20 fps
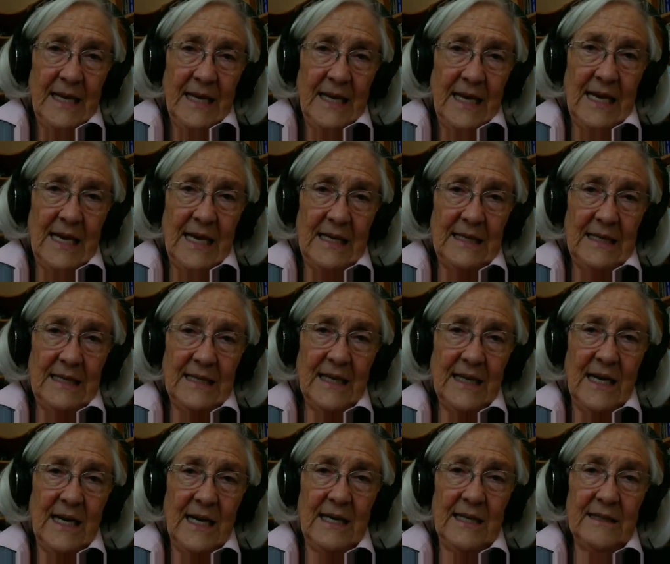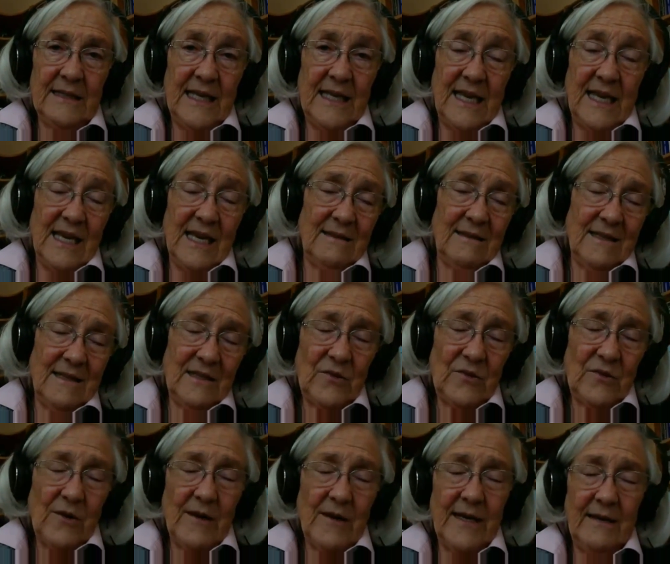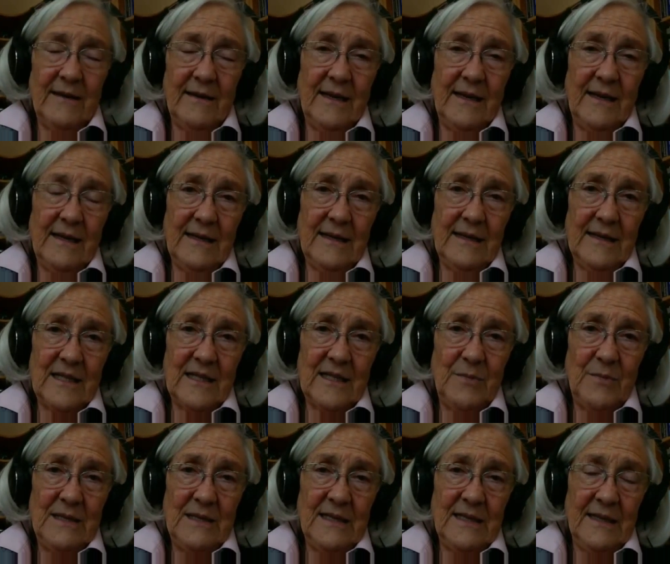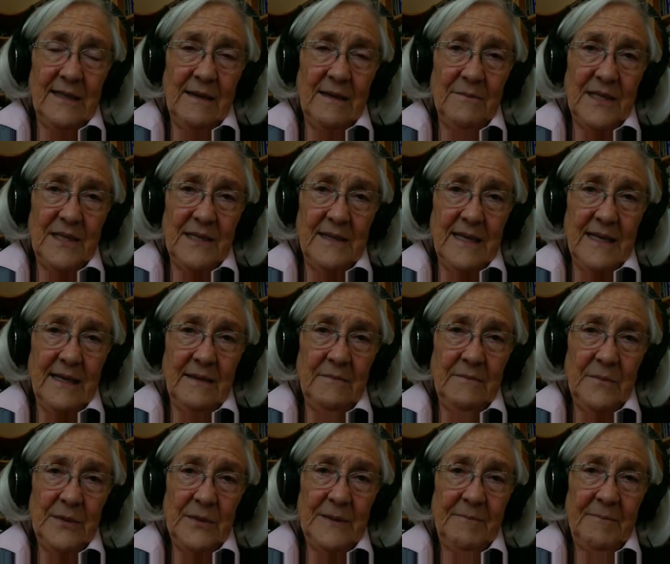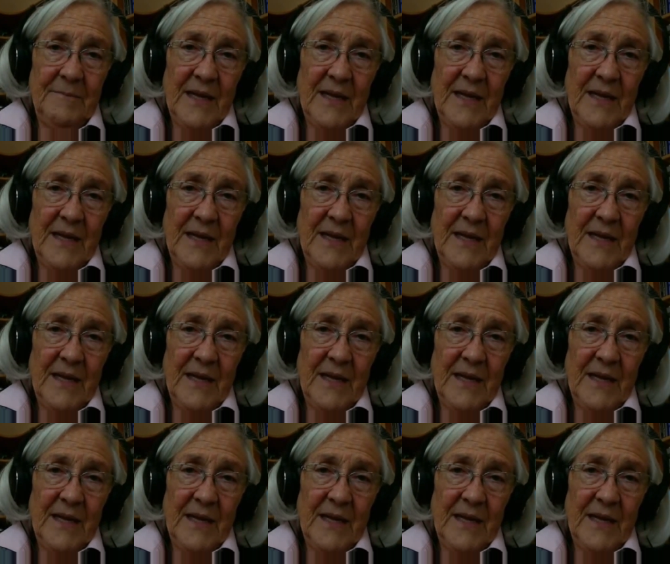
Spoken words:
And they can't destroy anything that's been done up to then, but